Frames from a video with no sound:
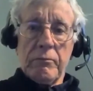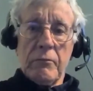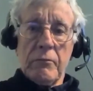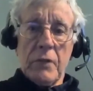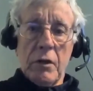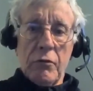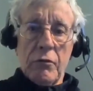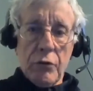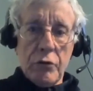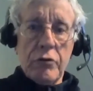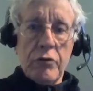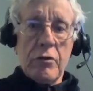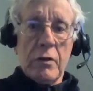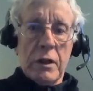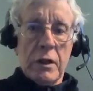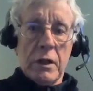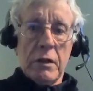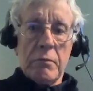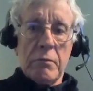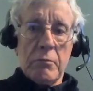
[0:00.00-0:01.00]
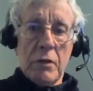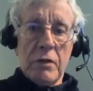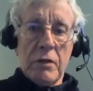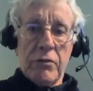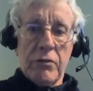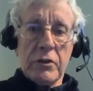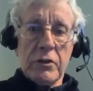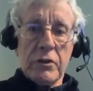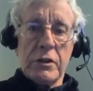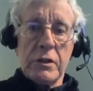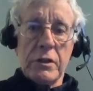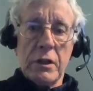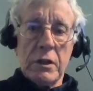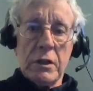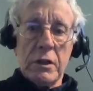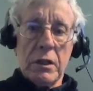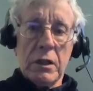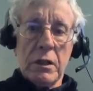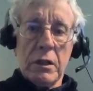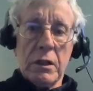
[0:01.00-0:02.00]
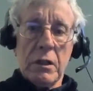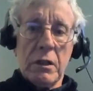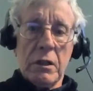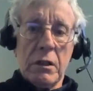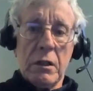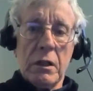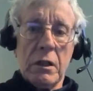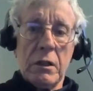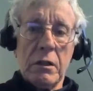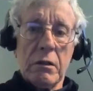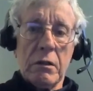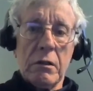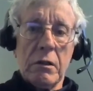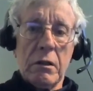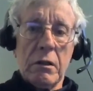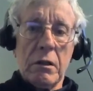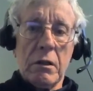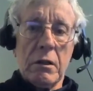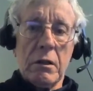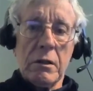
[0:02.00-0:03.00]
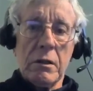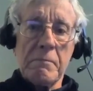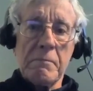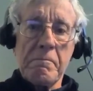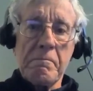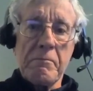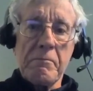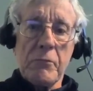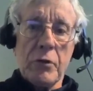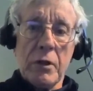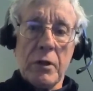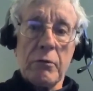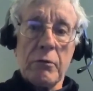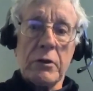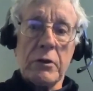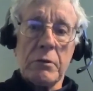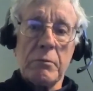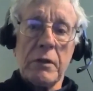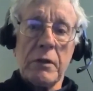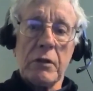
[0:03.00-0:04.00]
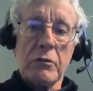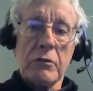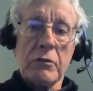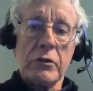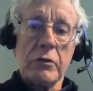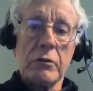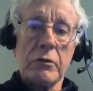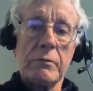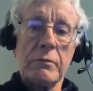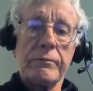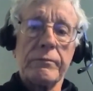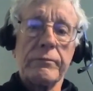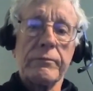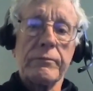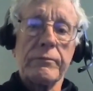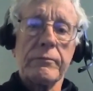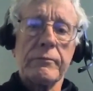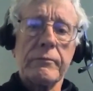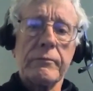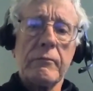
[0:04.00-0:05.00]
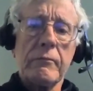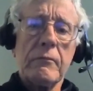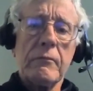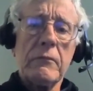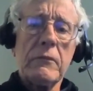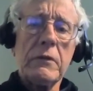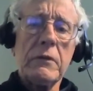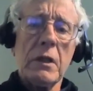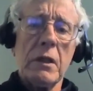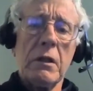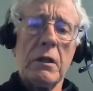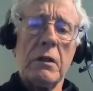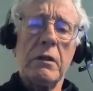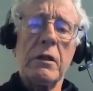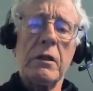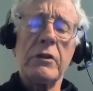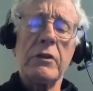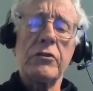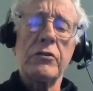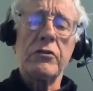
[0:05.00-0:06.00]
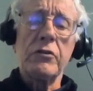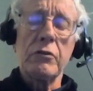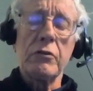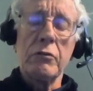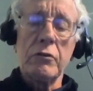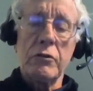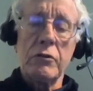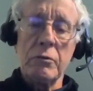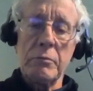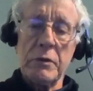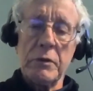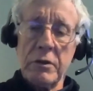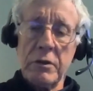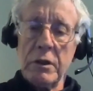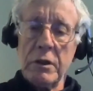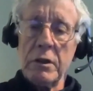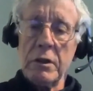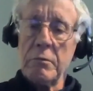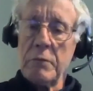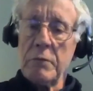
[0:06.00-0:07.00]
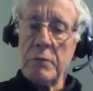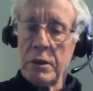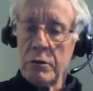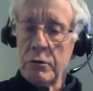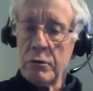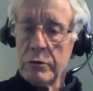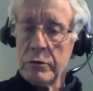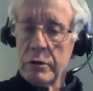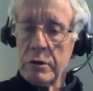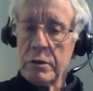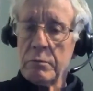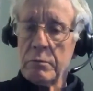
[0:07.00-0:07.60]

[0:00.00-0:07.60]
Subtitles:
Fortunately, in my first Sunday in London, where I went to medical school, another student took me to hear a man called Dr.